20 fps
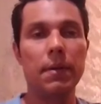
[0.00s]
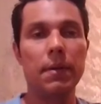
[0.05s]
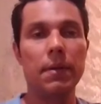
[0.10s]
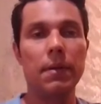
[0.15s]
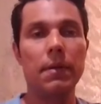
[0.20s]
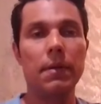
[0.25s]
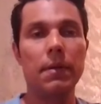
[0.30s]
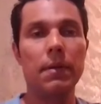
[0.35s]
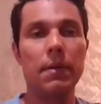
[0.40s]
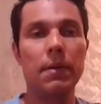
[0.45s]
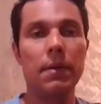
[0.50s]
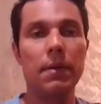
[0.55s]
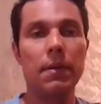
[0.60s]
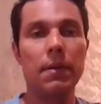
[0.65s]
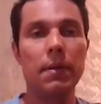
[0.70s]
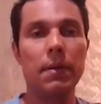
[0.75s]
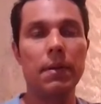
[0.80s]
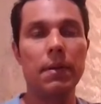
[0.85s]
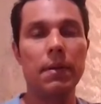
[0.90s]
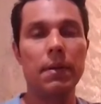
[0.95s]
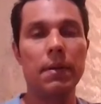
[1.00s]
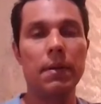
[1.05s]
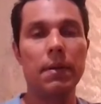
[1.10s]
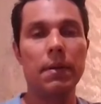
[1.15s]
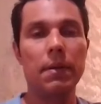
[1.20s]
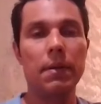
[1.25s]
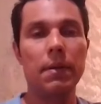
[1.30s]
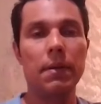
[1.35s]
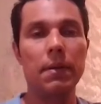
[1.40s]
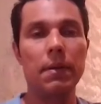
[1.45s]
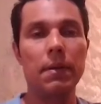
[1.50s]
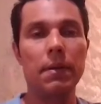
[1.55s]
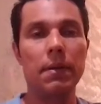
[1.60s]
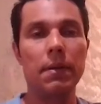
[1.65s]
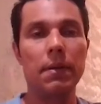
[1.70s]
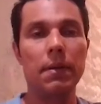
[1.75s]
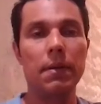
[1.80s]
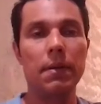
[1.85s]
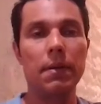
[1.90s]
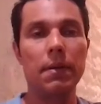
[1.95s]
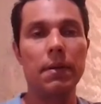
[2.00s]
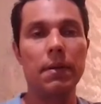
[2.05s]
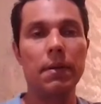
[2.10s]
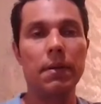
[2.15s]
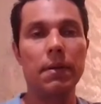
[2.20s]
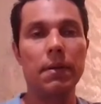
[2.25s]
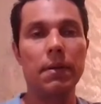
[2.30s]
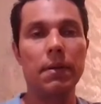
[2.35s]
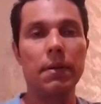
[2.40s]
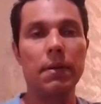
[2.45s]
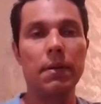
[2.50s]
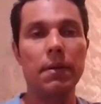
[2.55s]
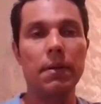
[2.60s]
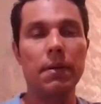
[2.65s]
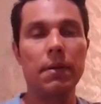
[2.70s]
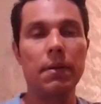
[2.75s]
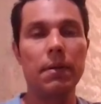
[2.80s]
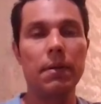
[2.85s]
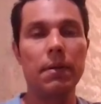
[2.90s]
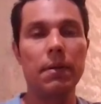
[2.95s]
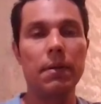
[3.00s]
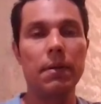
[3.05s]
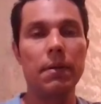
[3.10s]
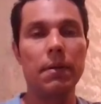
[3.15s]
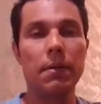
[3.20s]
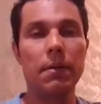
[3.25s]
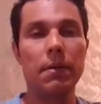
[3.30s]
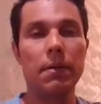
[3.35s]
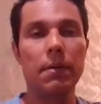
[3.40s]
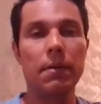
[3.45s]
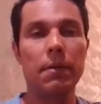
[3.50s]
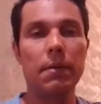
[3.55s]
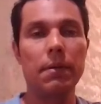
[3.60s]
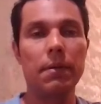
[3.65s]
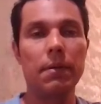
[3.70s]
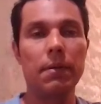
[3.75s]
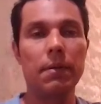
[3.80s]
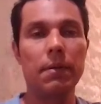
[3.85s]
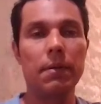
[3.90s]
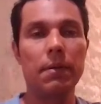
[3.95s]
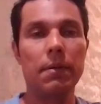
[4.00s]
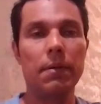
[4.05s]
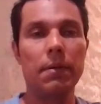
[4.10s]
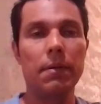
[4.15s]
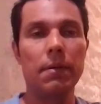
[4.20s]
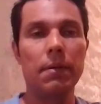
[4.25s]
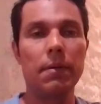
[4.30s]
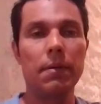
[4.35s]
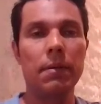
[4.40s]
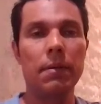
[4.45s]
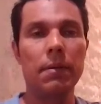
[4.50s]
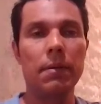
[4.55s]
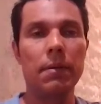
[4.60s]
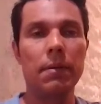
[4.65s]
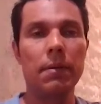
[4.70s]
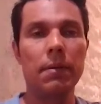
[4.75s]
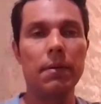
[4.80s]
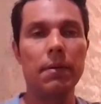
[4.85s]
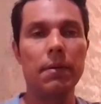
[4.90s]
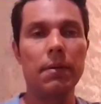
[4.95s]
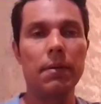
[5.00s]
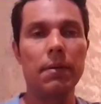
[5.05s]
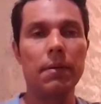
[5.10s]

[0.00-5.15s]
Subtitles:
No words are spoken by the person on screen.